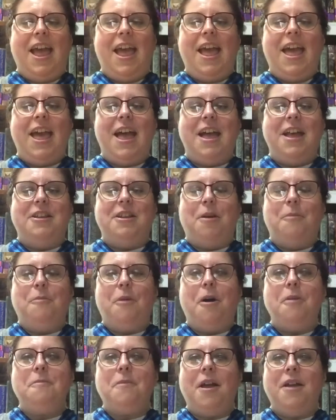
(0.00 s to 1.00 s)
And
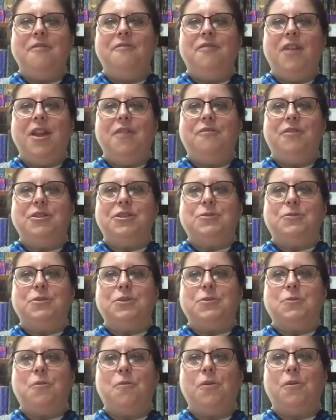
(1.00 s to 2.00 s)
among my favorites
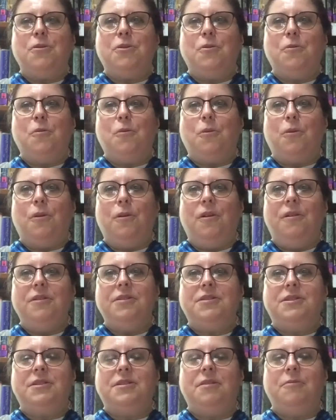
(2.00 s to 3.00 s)
was War of the
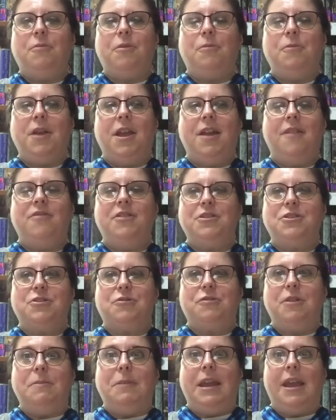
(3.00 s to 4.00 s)
Worlds, where we have the
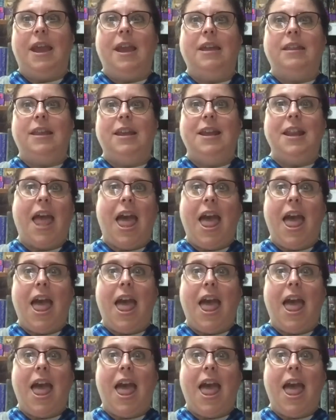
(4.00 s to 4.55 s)
screaming alien